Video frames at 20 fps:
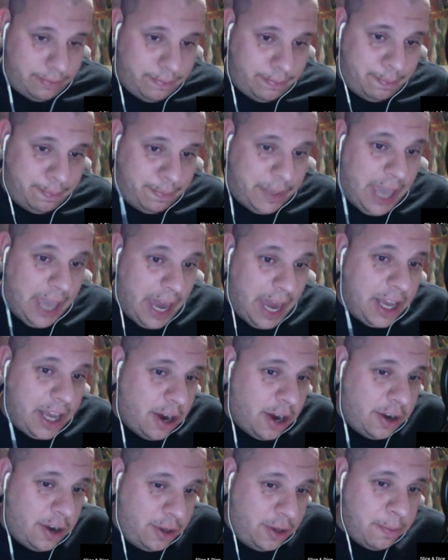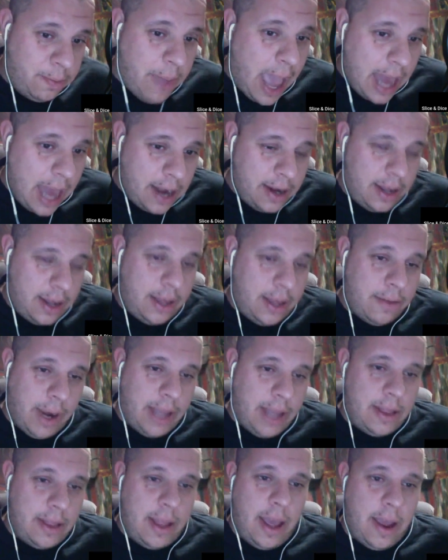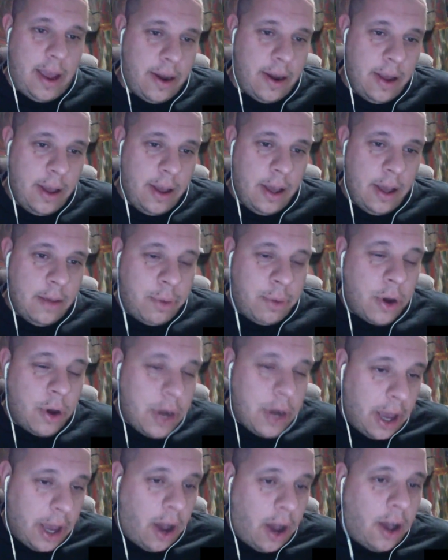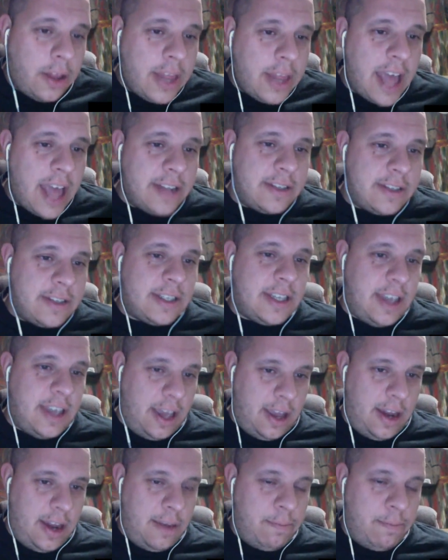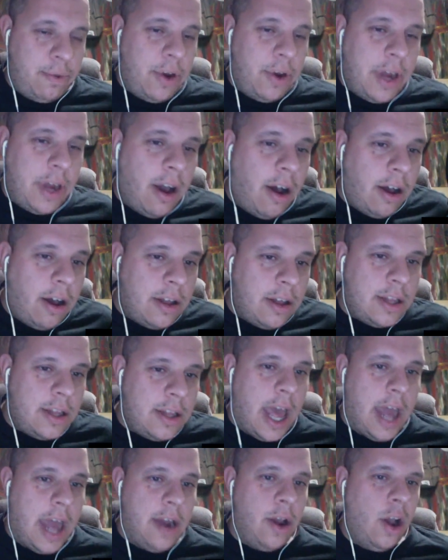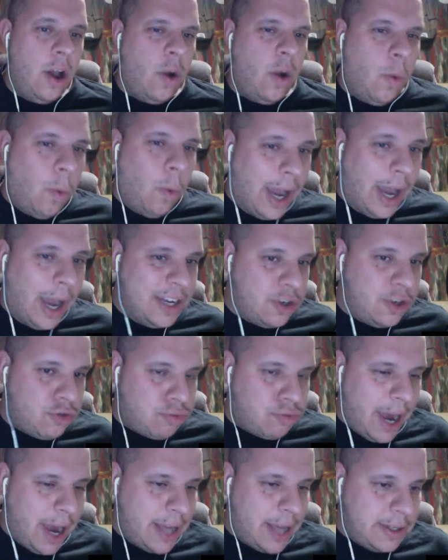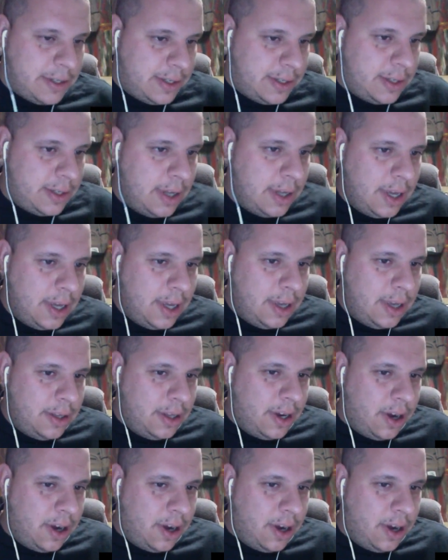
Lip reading: getting her humanity right there, putting on that skin, putting on that white dress, you know,